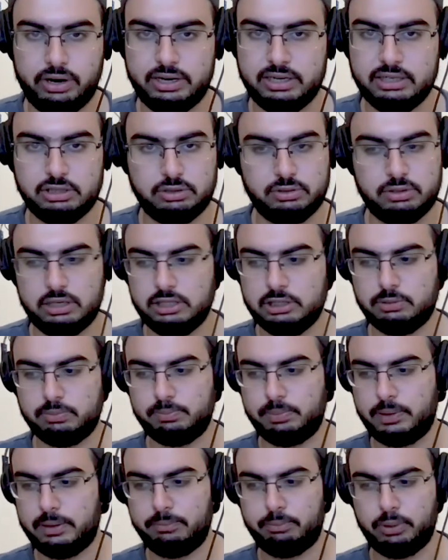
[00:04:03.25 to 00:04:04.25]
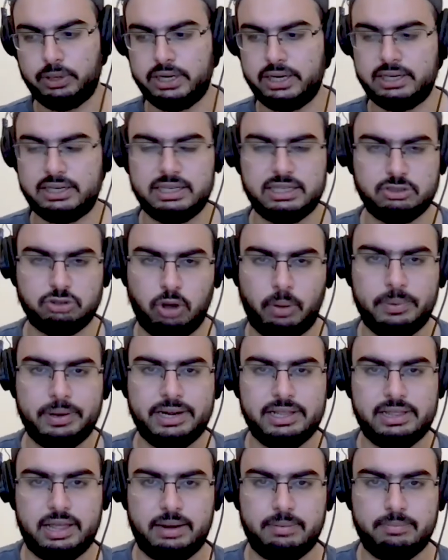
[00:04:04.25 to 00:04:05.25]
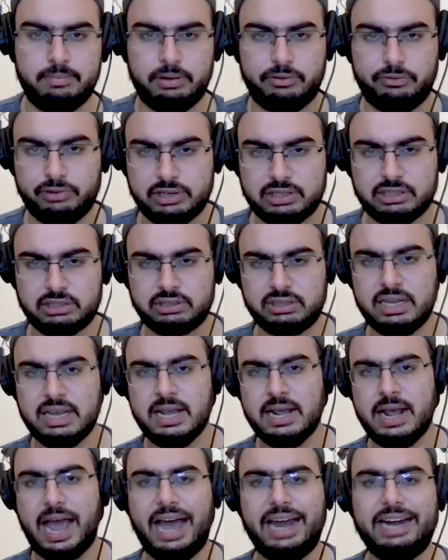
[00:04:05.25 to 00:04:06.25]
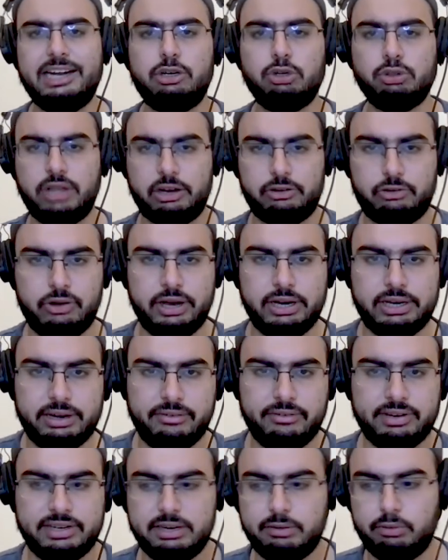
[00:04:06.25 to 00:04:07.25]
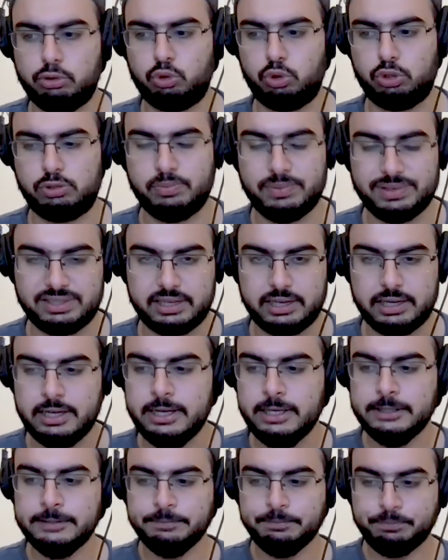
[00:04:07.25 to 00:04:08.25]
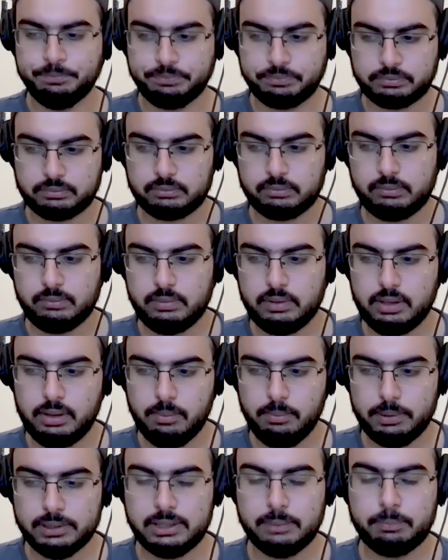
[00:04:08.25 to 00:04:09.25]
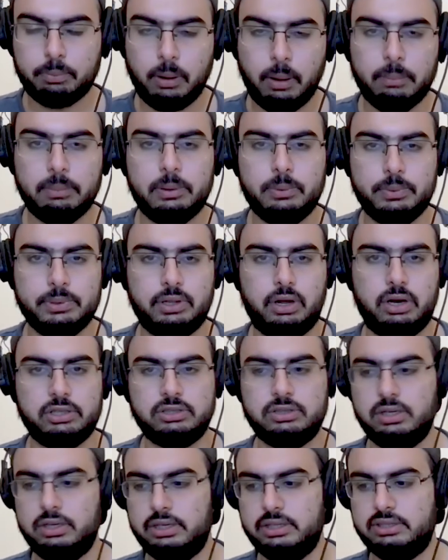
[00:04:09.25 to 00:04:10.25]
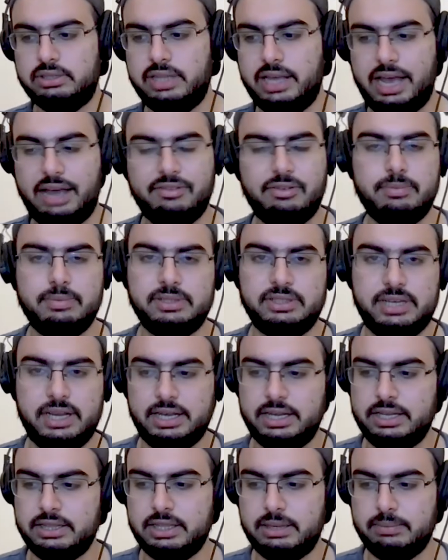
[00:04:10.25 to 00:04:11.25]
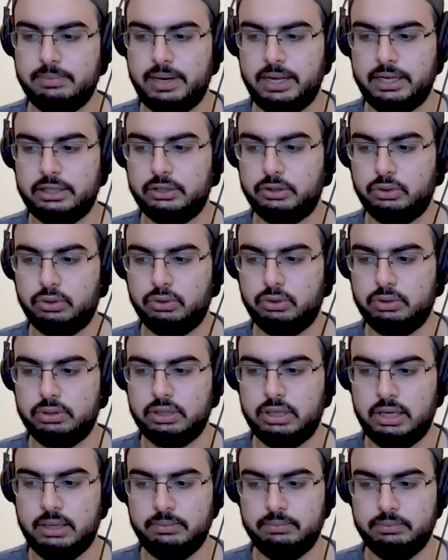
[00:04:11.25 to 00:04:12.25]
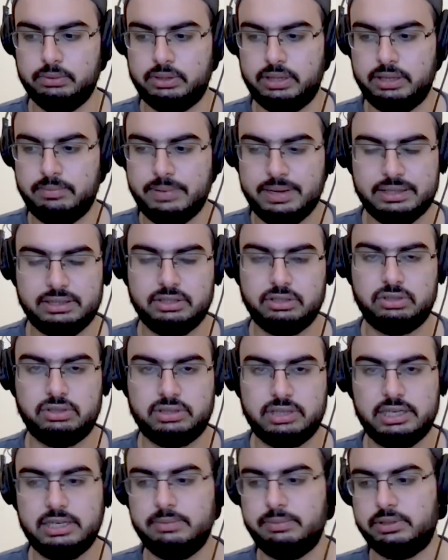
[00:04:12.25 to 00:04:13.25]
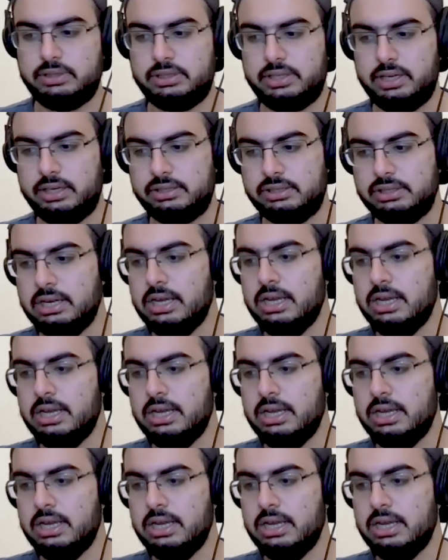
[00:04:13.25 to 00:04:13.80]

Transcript: He's played brilliantly. He's dominated that midfield. He's added to that creativity which was missing. But the problem with Arsenal is they have a mistake in them. They make these silly mistakes.